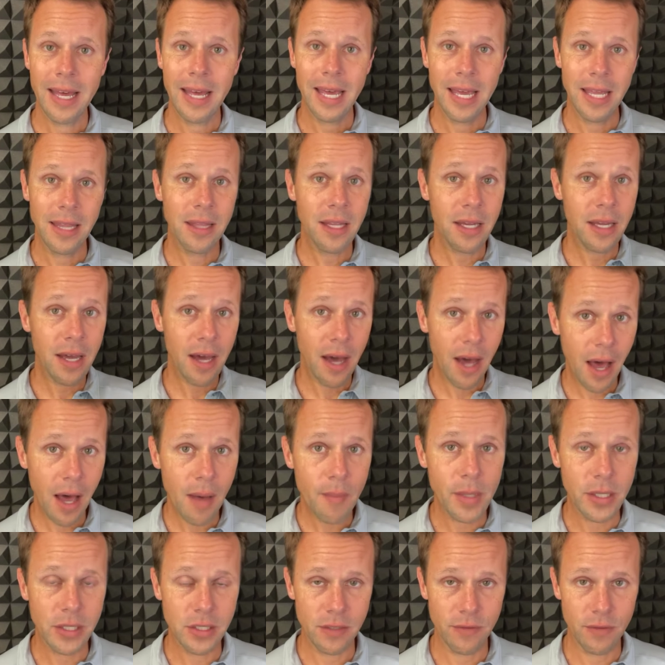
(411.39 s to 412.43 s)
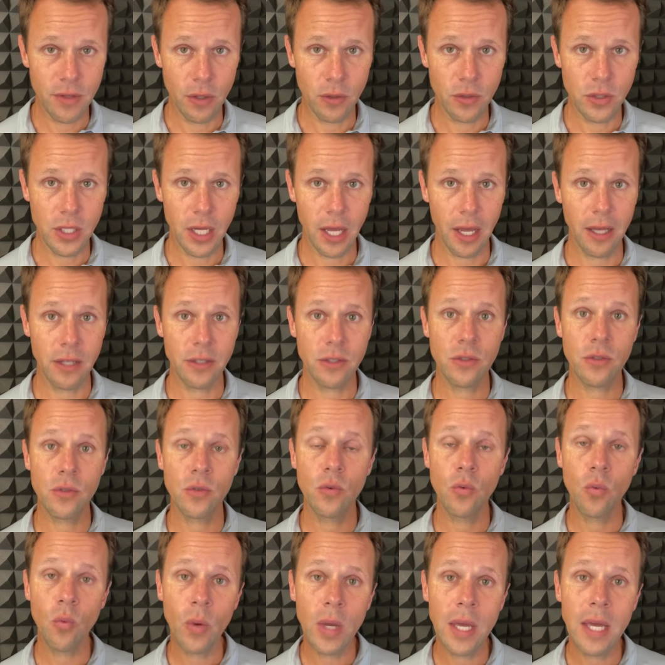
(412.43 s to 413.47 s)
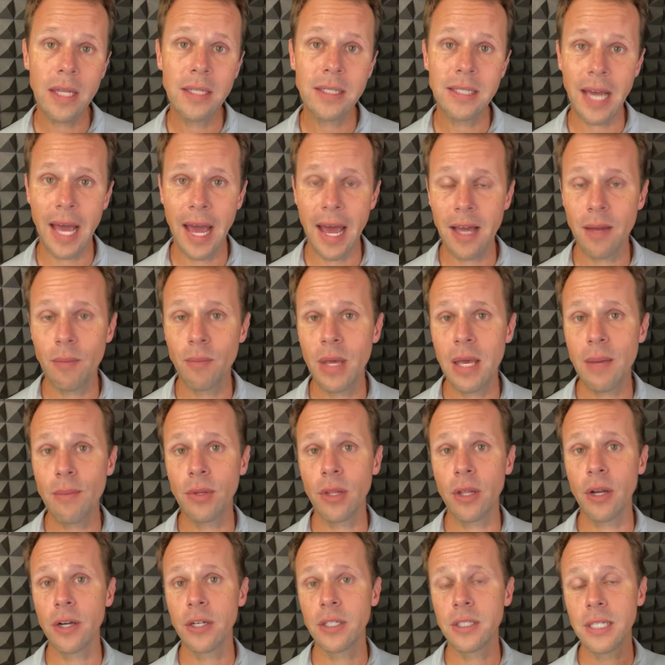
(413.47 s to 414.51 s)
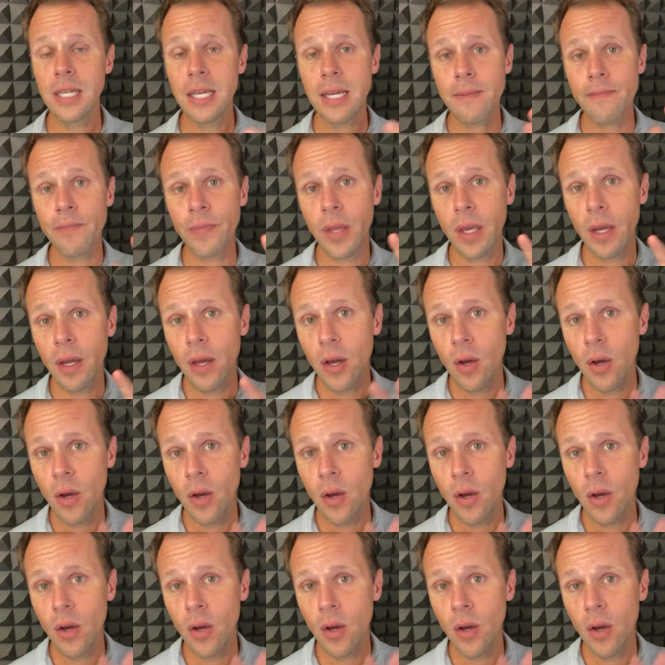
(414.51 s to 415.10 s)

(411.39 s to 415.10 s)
In the comments of those tasks, we tag people on our team.